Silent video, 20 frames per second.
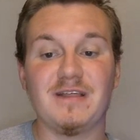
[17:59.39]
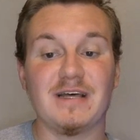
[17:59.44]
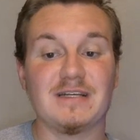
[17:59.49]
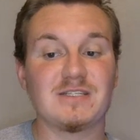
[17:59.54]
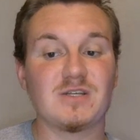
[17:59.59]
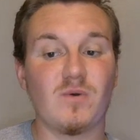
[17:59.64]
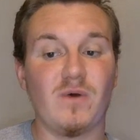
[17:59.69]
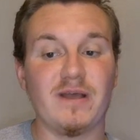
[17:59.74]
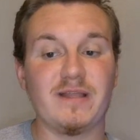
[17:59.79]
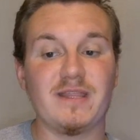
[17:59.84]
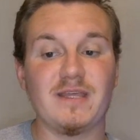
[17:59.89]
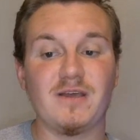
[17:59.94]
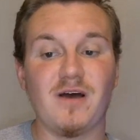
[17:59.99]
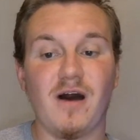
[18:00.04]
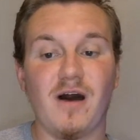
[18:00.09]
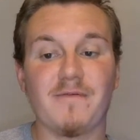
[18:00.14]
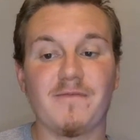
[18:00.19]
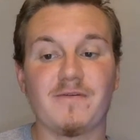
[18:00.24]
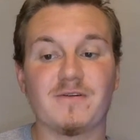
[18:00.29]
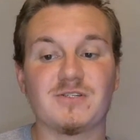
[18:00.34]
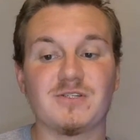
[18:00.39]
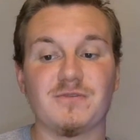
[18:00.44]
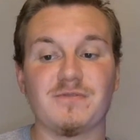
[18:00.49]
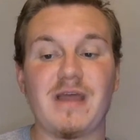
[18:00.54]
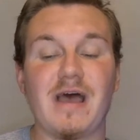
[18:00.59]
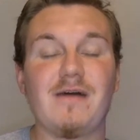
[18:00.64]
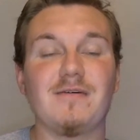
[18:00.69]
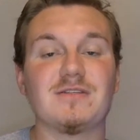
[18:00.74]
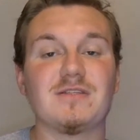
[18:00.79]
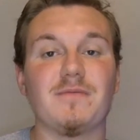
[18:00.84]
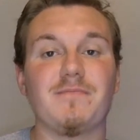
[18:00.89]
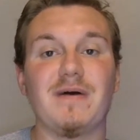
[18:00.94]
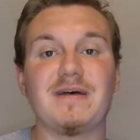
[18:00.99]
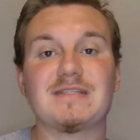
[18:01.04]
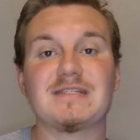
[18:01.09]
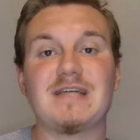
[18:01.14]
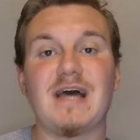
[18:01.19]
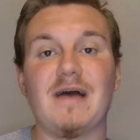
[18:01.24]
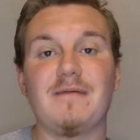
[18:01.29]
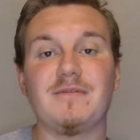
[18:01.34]
That's quite the offer. So now is the
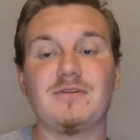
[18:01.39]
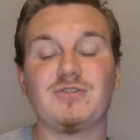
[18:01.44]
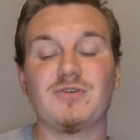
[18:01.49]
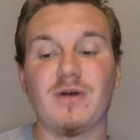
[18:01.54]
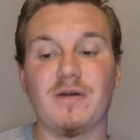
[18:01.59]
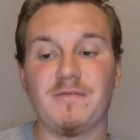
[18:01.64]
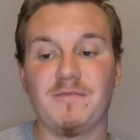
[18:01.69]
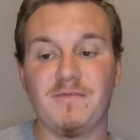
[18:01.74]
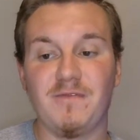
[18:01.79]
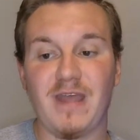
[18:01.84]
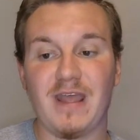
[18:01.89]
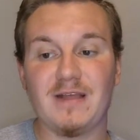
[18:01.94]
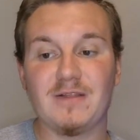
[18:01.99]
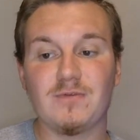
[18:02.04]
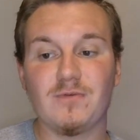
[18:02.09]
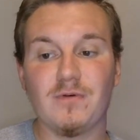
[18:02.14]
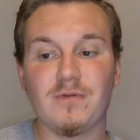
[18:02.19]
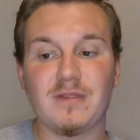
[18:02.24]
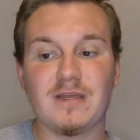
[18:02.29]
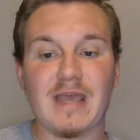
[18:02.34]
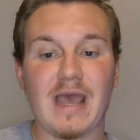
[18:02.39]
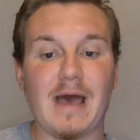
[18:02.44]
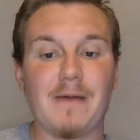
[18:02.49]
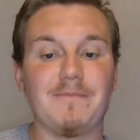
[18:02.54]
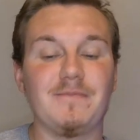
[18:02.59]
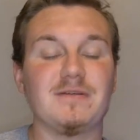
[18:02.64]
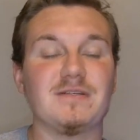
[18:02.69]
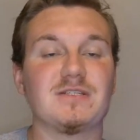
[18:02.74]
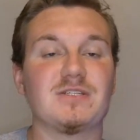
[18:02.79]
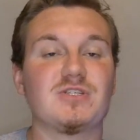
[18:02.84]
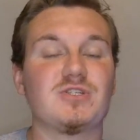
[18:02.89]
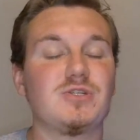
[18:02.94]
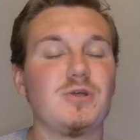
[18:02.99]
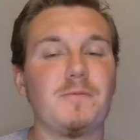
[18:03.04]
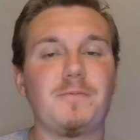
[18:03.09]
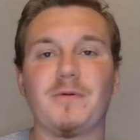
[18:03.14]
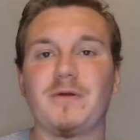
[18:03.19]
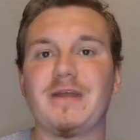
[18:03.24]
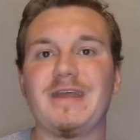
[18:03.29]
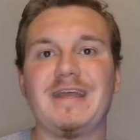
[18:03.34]
best time to join FanDuel. The app is
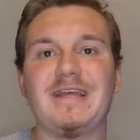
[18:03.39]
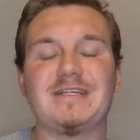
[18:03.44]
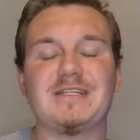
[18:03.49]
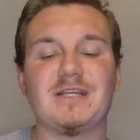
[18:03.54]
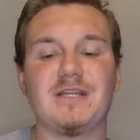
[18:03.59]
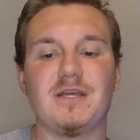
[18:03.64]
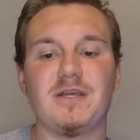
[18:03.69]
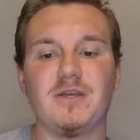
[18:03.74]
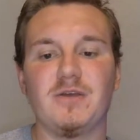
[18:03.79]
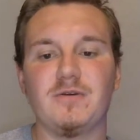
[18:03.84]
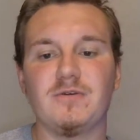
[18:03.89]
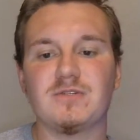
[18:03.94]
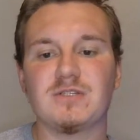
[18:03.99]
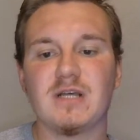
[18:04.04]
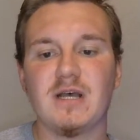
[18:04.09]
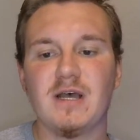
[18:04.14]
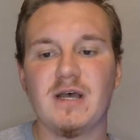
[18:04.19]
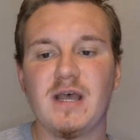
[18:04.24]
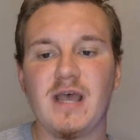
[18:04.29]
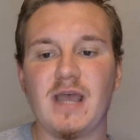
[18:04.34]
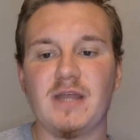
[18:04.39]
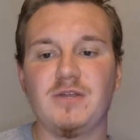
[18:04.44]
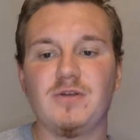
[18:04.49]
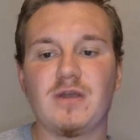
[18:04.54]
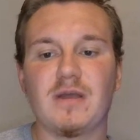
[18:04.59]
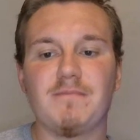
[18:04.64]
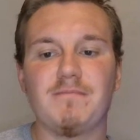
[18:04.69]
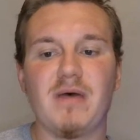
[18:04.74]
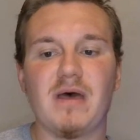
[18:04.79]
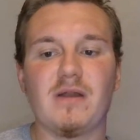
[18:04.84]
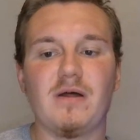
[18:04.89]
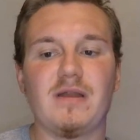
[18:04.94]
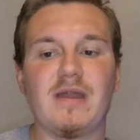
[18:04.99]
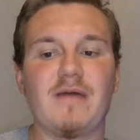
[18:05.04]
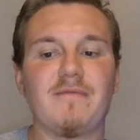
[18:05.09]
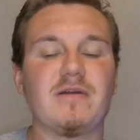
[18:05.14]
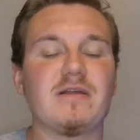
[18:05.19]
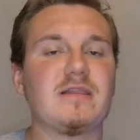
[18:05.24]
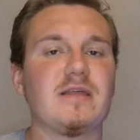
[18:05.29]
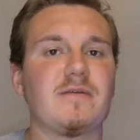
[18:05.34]
super easy to use, and you can bet on
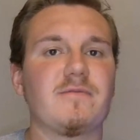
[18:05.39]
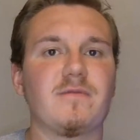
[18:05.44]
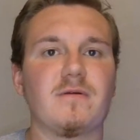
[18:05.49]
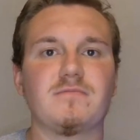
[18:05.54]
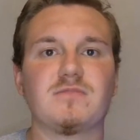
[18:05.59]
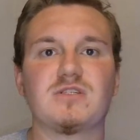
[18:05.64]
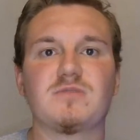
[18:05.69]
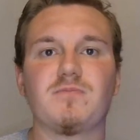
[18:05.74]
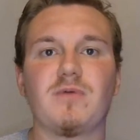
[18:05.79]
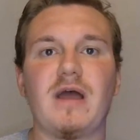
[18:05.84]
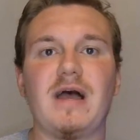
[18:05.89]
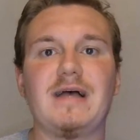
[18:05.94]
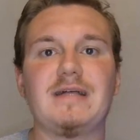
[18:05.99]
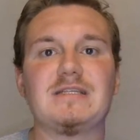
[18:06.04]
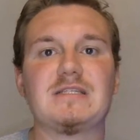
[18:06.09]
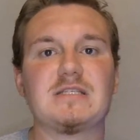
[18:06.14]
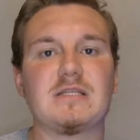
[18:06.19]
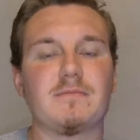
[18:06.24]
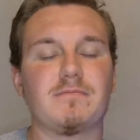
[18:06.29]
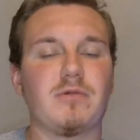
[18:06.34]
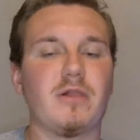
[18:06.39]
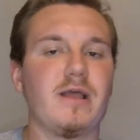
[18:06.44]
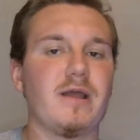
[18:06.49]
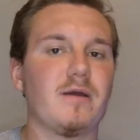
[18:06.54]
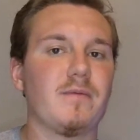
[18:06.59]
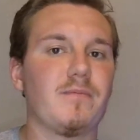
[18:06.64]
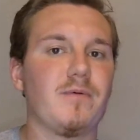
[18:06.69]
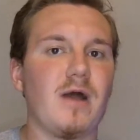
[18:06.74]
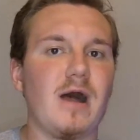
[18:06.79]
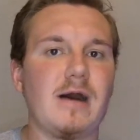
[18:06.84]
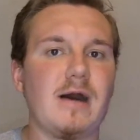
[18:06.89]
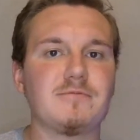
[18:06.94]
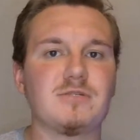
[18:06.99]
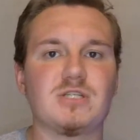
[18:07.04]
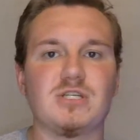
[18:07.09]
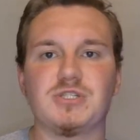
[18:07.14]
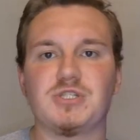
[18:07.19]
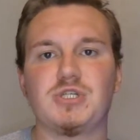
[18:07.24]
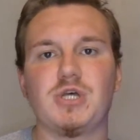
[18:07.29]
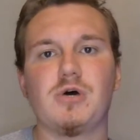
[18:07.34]
everything from spreads to player props
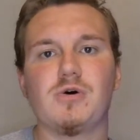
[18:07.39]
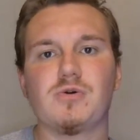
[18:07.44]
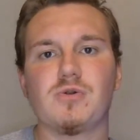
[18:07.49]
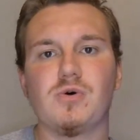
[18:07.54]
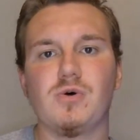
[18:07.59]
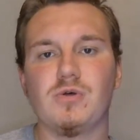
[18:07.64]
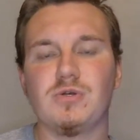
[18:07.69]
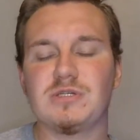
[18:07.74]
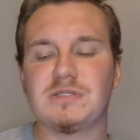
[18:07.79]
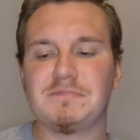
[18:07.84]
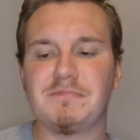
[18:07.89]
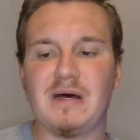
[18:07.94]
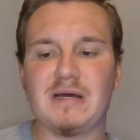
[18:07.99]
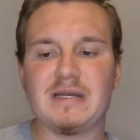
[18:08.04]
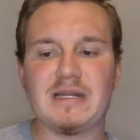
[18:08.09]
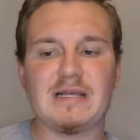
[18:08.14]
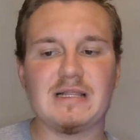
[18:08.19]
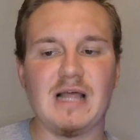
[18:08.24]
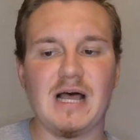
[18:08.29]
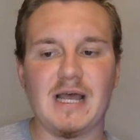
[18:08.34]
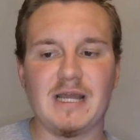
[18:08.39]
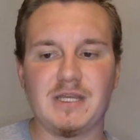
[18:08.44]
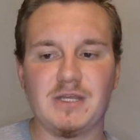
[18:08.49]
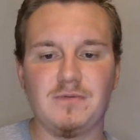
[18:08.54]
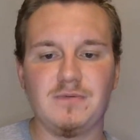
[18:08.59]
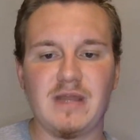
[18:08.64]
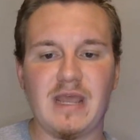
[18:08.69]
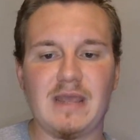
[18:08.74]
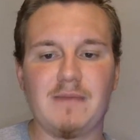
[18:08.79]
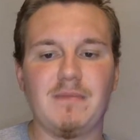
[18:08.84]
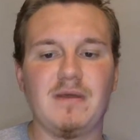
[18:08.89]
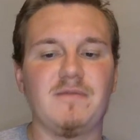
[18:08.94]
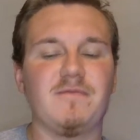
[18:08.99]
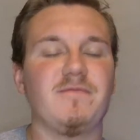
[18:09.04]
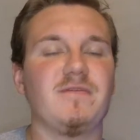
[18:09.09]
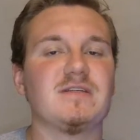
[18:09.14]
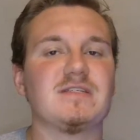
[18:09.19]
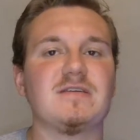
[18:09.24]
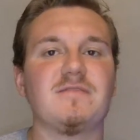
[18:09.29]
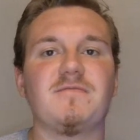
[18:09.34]
to totals, money line, you name it.
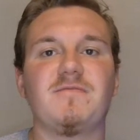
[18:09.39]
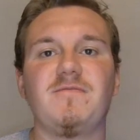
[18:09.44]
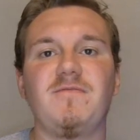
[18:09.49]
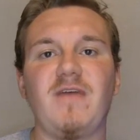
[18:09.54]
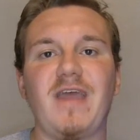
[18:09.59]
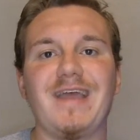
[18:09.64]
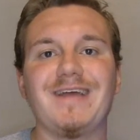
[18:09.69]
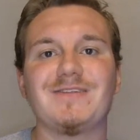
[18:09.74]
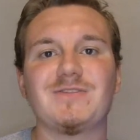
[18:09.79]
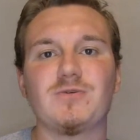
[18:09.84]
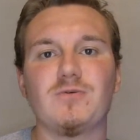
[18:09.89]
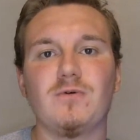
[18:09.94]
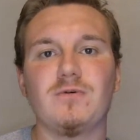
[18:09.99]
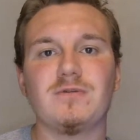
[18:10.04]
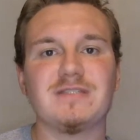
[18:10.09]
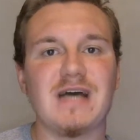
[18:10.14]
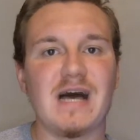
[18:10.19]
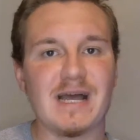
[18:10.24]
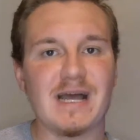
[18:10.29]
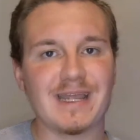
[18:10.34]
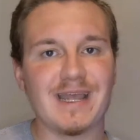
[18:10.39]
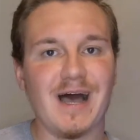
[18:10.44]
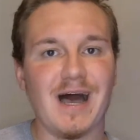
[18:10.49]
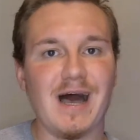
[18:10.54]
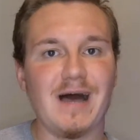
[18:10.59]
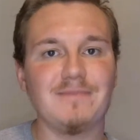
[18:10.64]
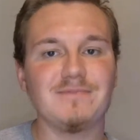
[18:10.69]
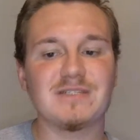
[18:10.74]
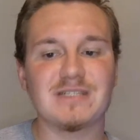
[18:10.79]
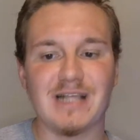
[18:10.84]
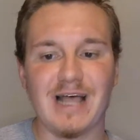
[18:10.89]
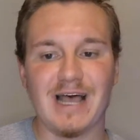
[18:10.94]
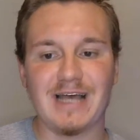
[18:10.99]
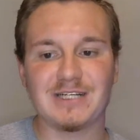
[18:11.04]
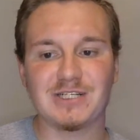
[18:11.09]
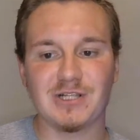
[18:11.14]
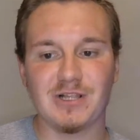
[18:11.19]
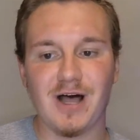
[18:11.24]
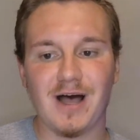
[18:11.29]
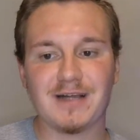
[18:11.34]
Visit
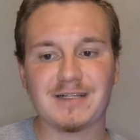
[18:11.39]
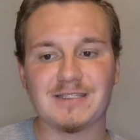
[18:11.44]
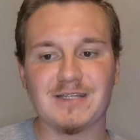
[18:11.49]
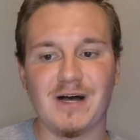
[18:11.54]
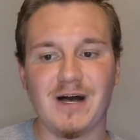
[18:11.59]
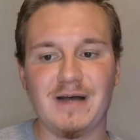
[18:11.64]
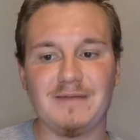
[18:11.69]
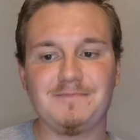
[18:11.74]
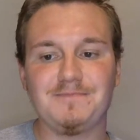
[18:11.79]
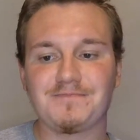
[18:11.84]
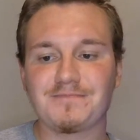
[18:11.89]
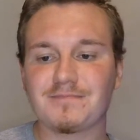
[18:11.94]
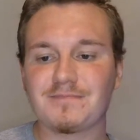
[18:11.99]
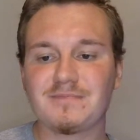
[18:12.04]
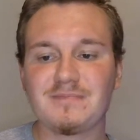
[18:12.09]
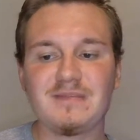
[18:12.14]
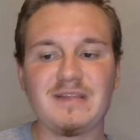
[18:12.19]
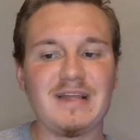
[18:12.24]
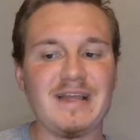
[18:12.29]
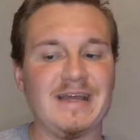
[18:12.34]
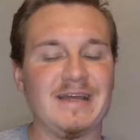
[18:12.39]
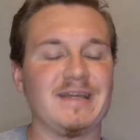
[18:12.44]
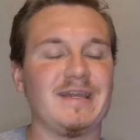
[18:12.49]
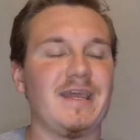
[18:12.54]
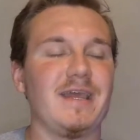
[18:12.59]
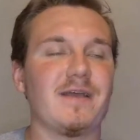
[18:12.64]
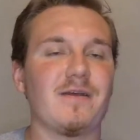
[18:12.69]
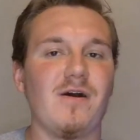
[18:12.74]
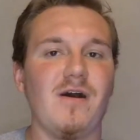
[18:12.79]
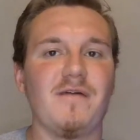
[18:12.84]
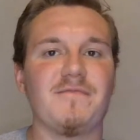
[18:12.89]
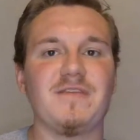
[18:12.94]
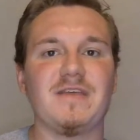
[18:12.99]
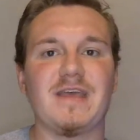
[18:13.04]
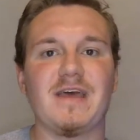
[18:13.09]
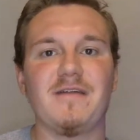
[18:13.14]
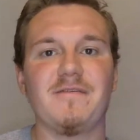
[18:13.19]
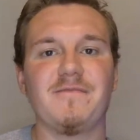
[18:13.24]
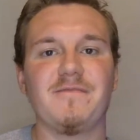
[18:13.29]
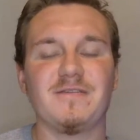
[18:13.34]
FanDuel.com/lockedon and kick off the
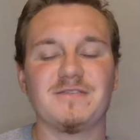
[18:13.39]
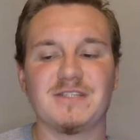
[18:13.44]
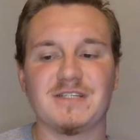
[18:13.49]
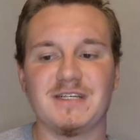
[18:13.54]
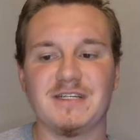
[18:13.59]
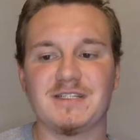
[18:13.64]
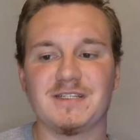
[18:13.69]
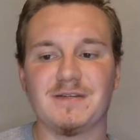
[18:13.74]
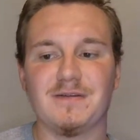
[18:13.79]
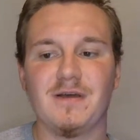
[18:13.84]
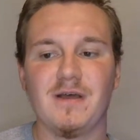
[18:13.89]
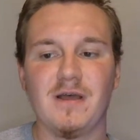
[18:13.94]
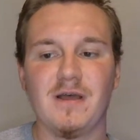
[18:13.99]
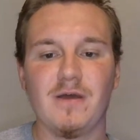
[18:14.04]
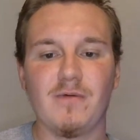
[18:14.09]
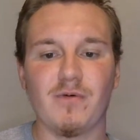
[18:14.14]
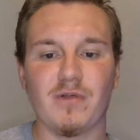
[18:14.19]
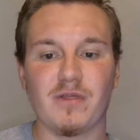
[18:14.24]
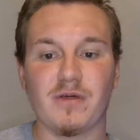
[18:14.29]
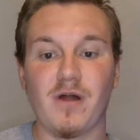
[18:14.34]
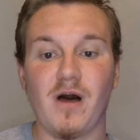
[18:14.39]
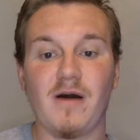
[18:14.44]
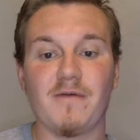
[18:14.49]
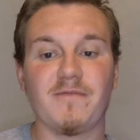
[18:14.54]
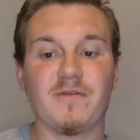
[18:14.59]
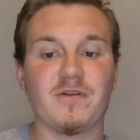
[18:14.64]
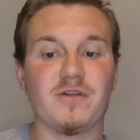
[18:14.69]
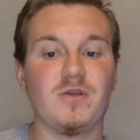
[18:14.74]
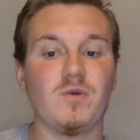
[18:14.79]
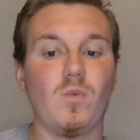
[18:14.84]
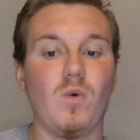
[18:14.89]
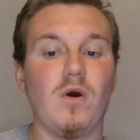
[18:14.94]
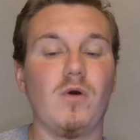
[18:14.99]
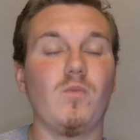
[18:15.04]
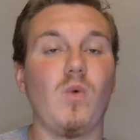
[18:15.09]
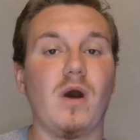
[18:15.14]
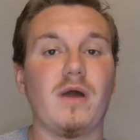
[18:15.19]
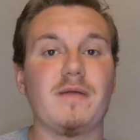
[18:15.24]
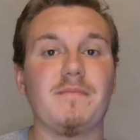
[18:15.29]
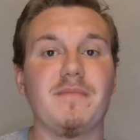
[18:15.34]
NFL season with an offer you won't
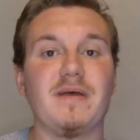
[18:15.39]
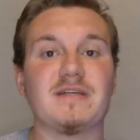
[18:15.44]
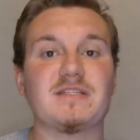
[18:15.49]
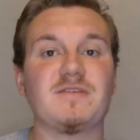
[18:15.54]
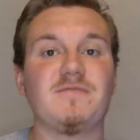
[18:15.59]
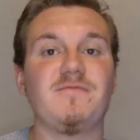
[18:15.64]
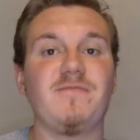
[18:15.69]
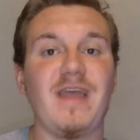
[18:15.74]
want to miss.